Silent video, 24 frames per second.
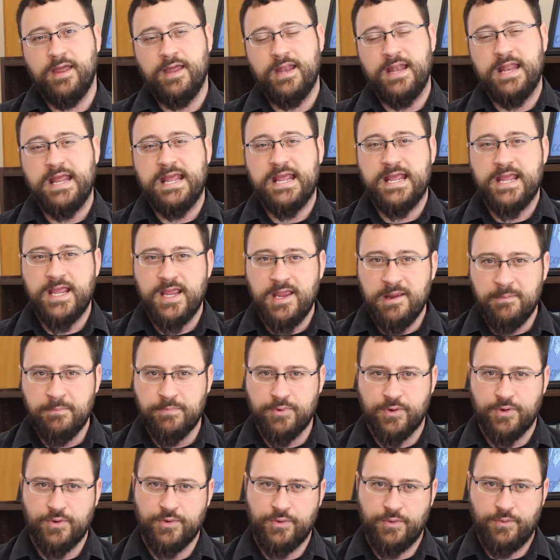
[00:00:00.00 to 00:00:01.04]
In
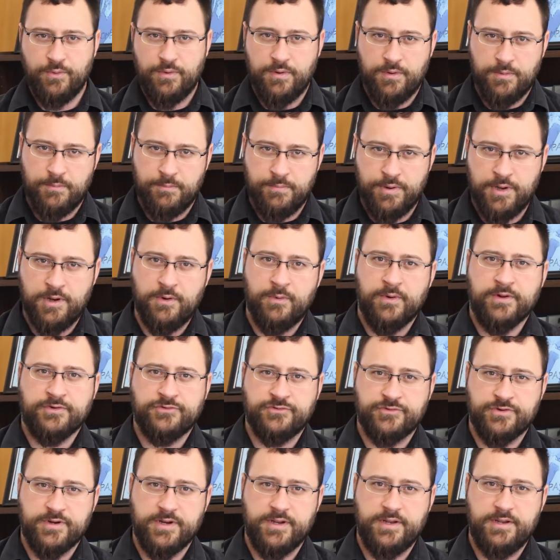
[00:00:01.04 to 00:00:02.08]
Hebrew
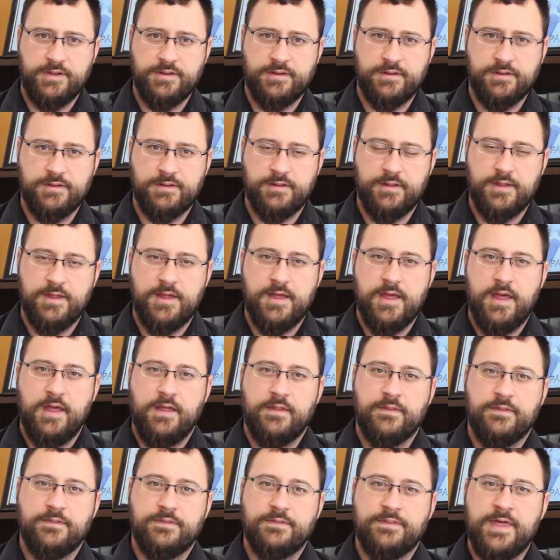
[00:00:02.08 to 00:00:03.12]
poetry,
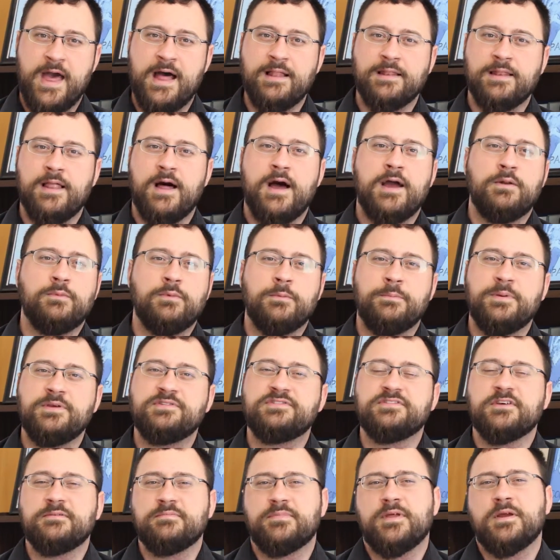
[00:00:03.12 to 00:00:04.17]
that line would
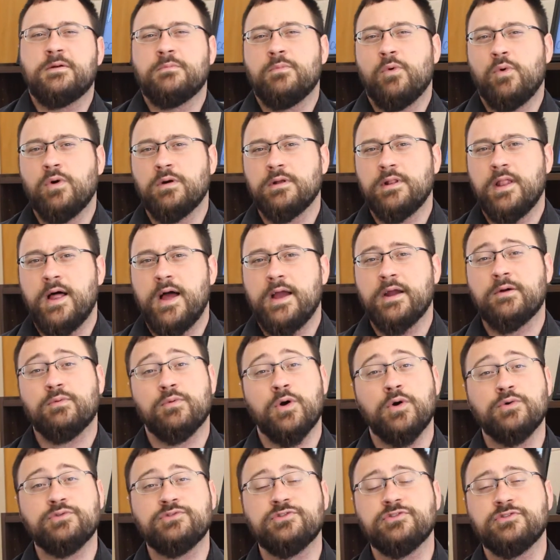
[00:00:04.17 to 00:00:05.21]
be something more
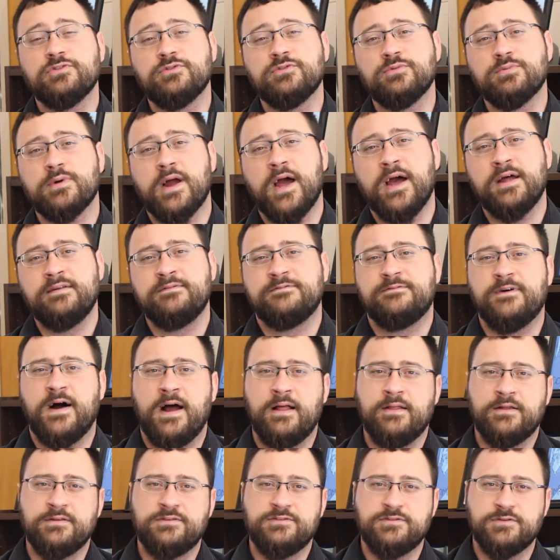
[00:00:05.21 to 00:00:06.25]
like, roses are red,
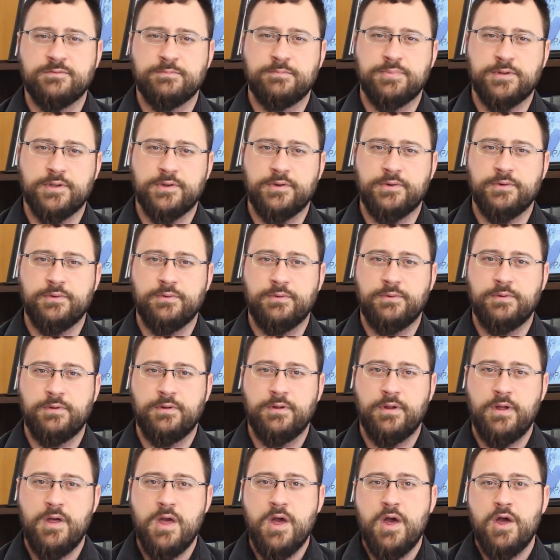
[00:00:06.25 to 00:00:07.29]
violets are blue,
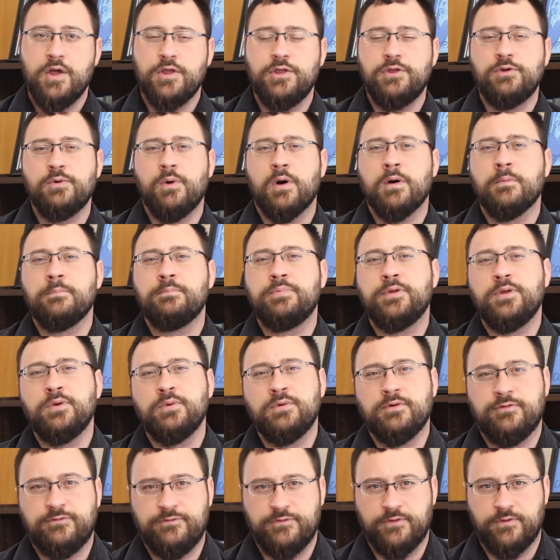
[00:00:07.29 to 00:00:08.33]
you are
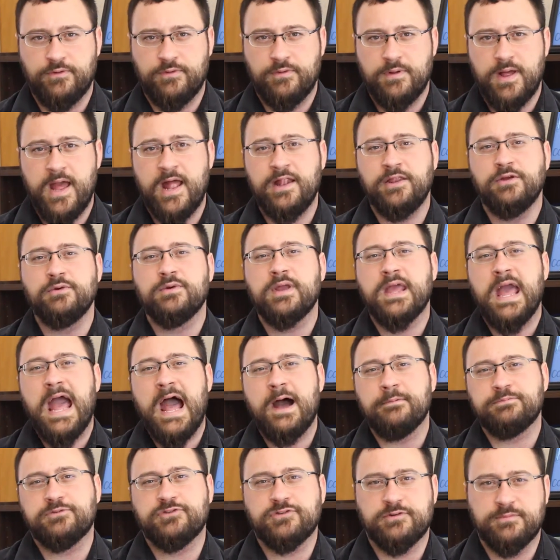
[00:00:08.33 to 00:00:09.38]
beautiful, and you
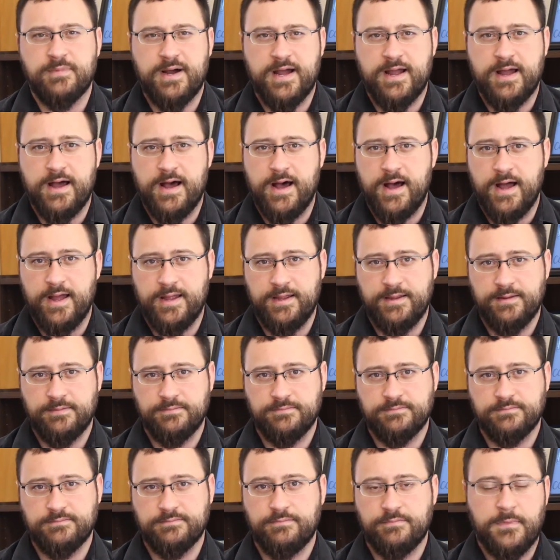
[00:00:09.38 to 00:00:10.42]
capture my eye.
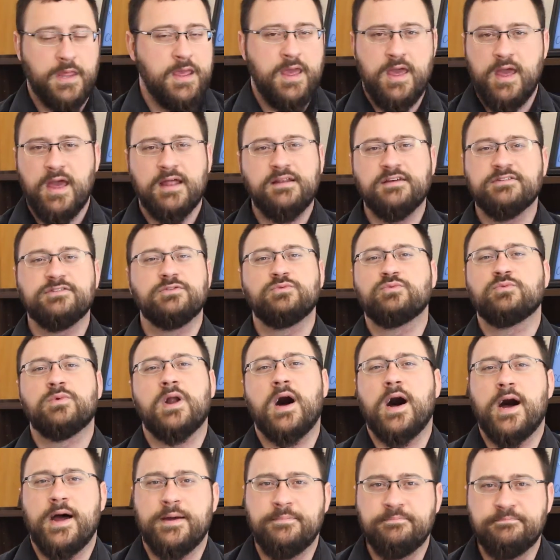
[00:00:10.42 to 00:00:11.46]
It doesn't
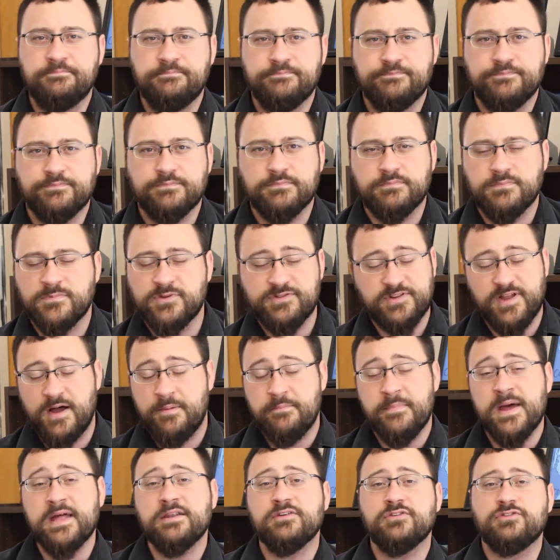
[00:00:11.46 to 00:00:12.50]
rhyme, and it's
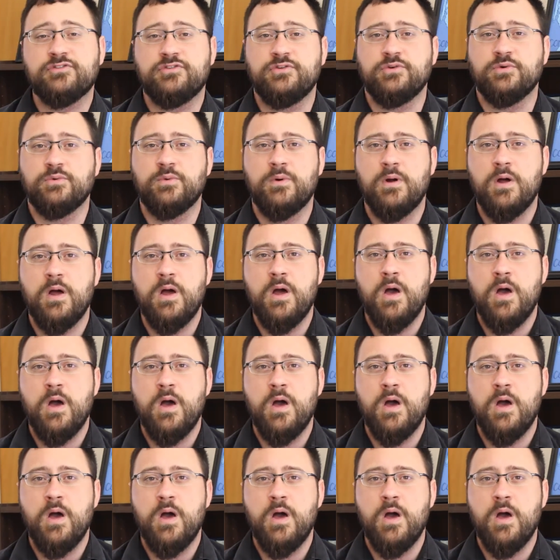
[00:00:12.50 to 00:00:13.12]
not meant to,